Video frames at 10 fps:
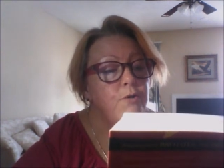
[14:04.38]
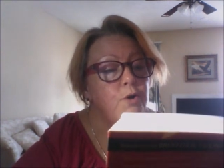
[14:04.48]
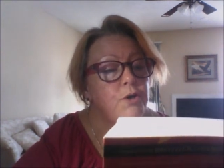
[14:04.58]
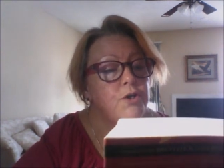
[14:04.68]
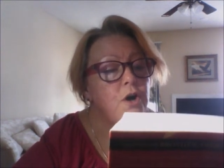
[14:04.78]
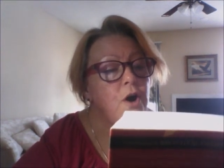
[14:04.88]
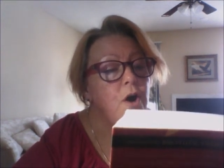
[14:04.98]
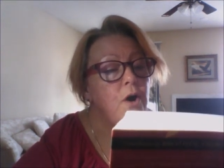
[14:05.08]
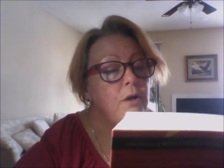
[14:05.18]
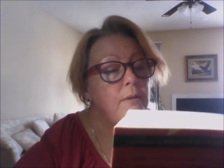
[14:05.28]
Who'd
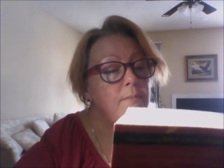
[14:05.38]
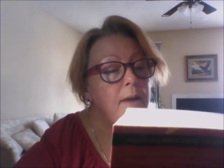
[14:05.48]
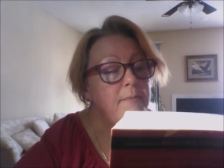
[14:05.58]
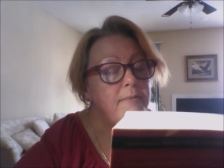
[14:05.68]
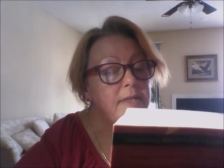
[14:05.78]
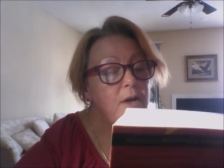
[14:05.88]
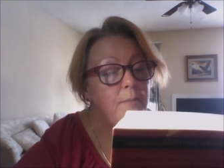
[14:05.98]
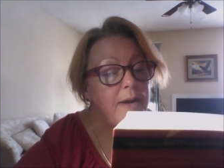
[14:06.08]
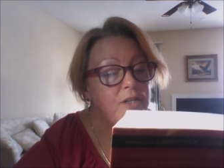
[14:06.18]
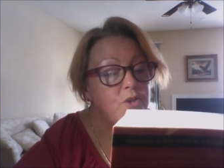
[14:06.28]
call? my
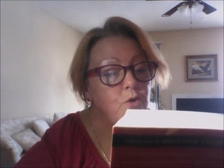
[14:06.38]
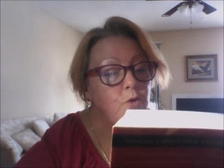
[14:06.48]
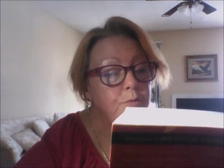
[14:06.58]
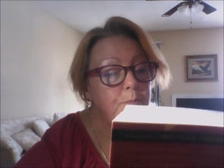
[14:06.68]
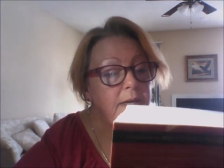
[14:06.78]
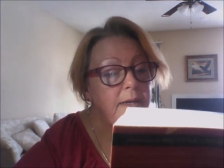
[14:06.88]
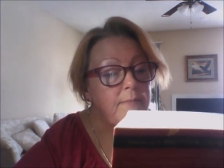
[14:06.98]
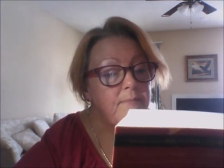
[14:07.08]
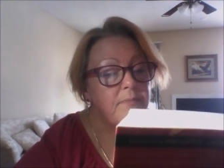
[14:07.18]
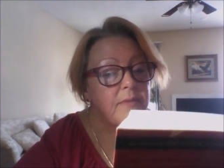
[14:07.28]
cellmates told me.
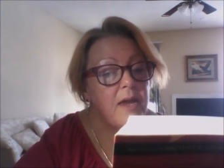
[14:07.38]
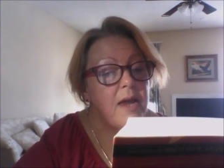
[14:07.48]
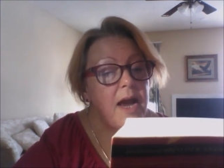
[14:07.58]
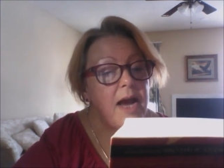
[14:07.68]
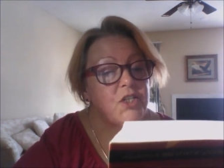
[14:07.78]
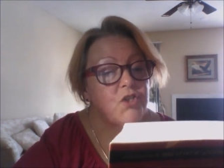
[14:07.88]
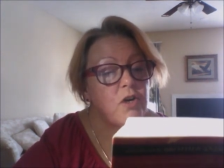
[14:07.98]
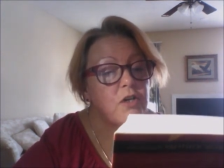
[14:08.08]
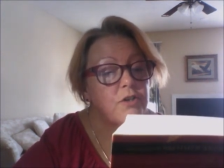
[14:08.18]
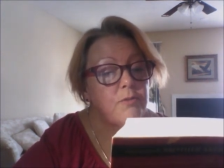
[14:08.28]
I
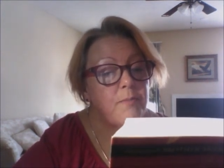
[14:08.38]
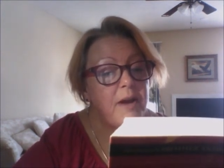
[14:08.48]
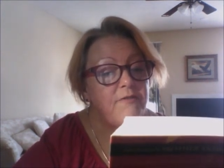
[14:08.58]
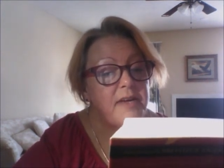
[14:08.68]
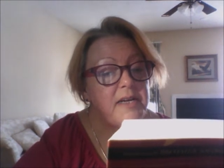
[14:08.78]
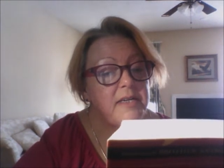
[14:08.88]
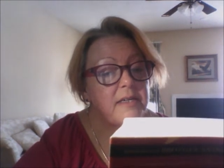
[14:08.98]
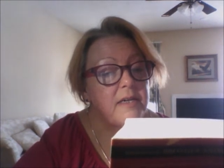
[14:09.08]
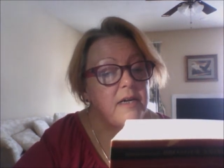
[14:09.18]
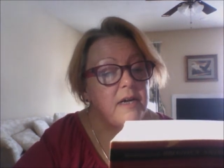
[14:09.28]
struggled to my feet.
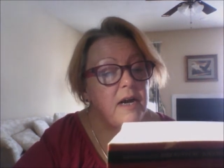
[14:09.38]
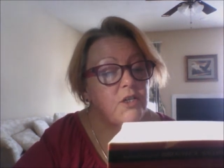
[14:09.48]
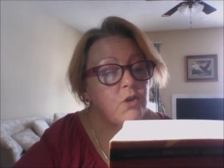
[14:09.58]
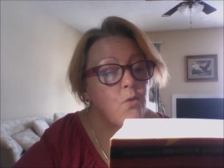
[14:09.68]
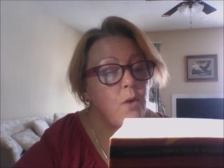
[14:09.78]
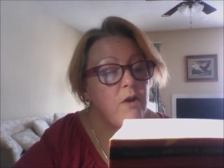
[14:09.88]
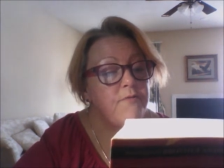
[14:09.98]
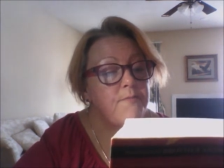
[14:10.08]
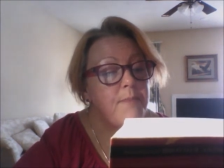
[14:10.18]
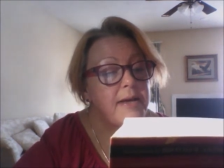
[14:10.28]
A square
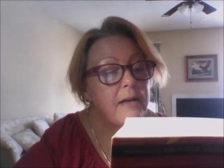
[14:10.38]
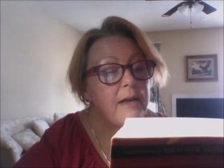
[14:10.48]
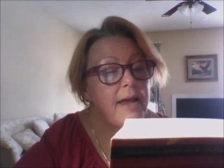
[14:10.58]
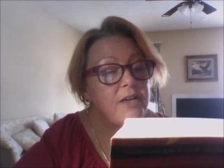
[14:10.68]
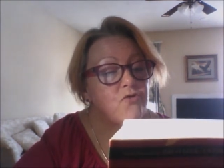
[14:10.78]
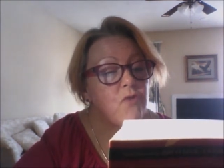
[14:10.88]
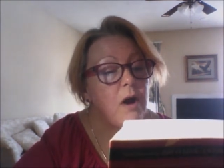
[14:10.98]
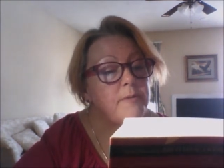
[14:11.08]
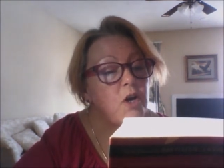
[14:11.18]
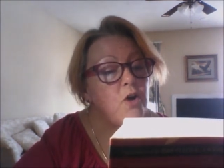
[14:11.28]
of metal had
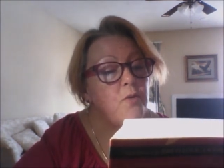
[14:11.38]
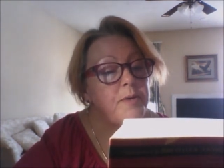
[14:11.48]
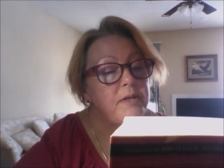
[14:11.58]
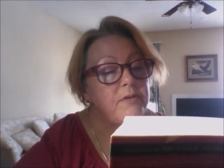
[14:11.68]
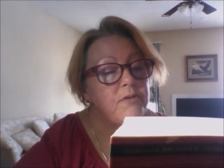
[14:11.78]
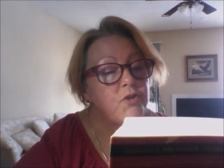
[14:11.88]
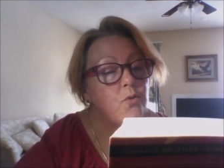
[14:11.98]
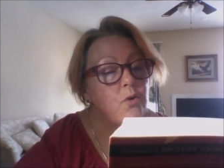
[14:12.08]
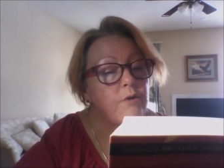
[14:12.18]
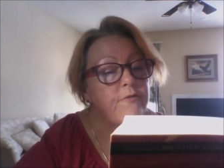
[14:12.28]
dropped open in the
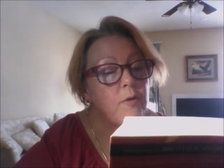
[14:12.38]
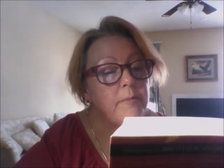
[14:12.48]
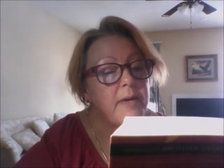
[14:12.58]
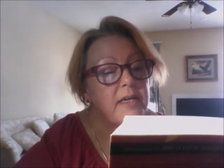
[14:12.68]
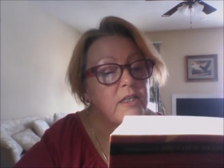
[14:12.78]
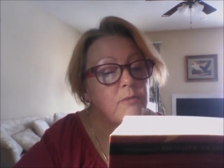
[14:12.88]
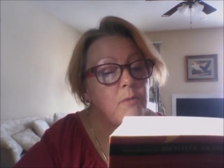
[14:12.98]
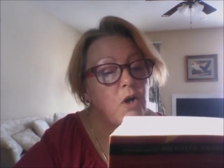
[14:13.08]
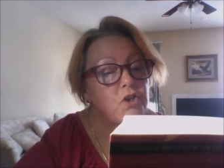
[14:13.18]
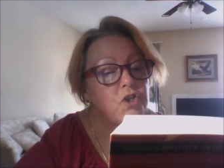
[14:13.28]
door, forming a
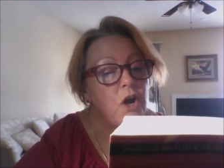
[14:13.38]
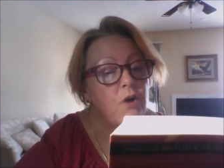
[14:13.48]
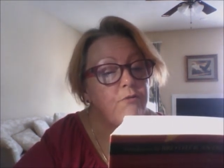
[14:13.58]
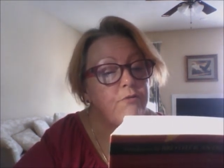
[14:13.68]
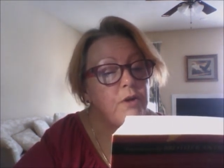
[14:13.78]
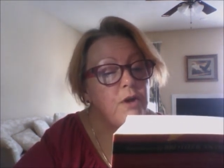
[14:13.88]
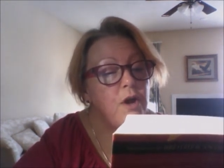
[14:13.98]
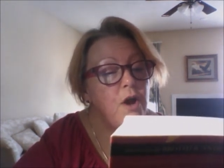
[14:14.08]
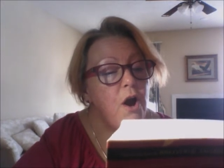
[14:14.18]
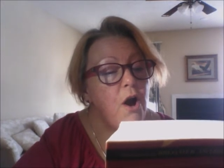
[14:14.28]
small shelf.
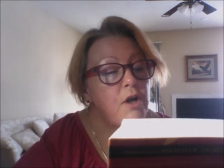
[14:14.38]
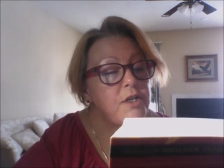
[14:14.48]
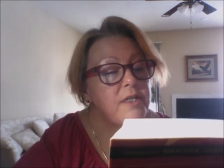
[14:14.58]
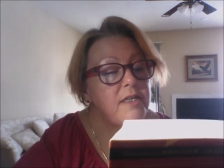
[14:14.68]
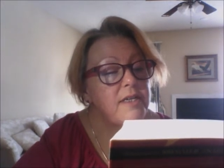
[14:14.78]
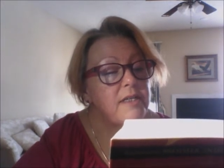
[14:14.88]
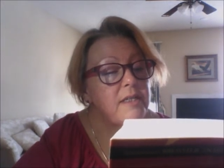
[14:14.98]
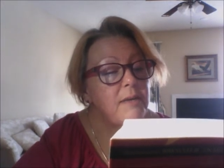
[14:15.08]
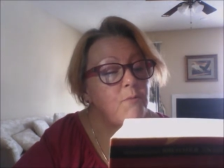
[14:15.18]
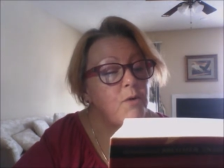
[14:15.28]
Onto this,
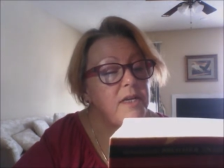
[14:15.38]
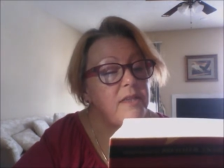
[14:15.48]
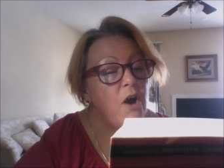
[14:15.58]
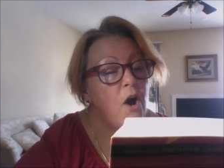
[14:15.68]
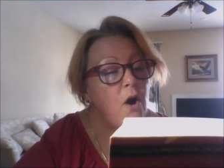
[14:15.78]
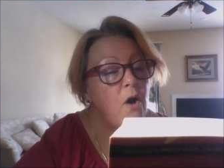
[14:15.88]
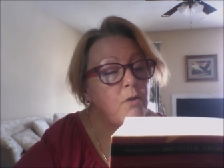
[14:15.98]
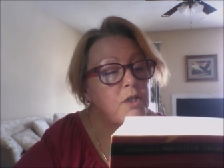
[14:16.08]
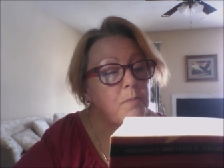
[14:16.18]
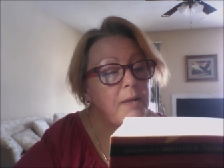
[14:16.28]
someone in the hall
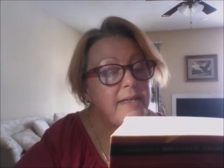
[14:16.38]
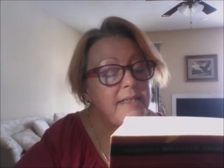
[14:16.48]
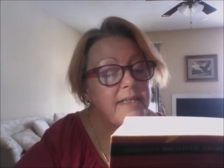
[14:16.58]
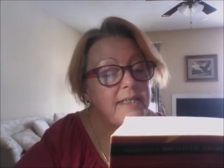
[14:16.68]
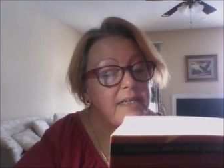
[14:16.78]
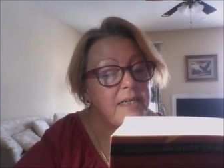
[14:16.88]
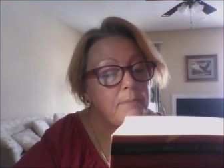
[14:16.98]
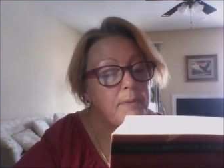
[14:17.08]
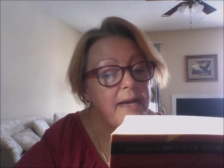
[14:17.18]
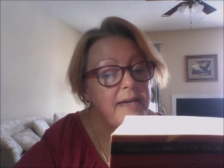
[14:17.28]
was placing
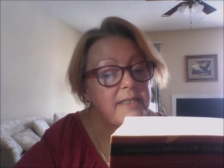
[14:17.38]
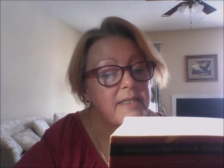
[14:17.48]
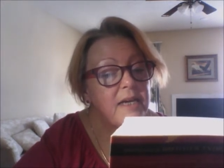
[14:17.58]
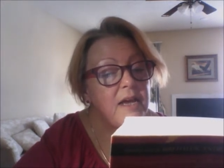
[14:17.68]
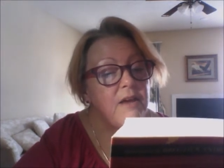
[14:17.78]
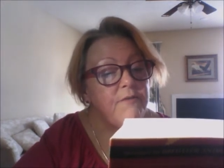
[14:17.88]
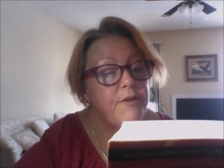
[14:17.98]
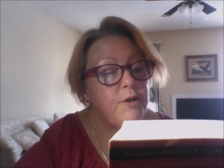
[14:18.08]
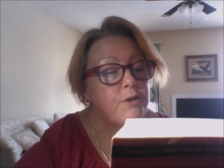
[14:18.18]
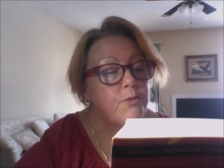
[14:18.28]
tin plates
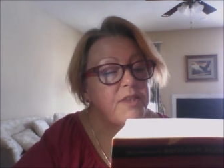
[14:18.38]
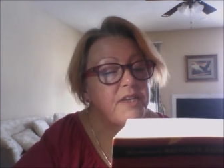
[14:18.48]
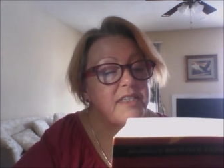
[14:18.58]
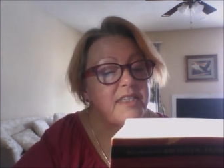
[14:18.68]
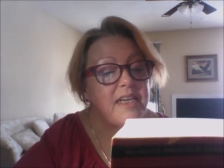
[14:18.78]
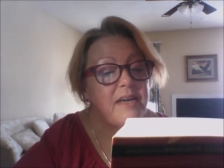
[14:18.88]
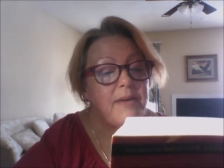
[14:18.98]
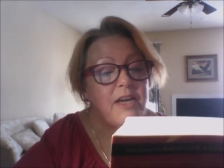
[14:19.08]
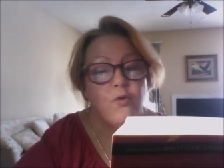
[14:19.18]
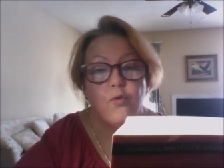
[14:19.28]
filled with a
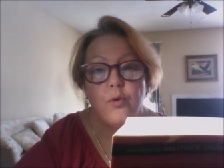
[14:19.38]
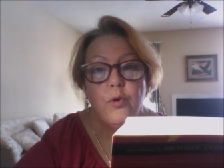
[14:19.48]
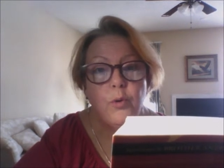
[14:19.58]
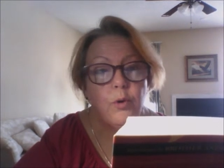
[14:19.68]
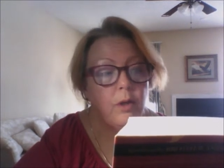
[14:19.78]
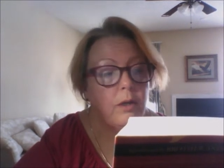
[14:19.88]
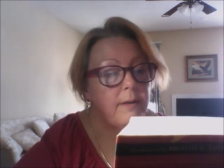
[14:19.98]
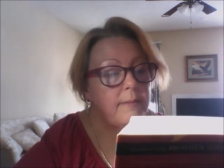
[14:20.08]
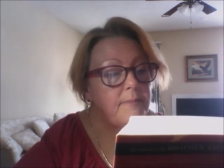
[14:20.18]
steaming gruel.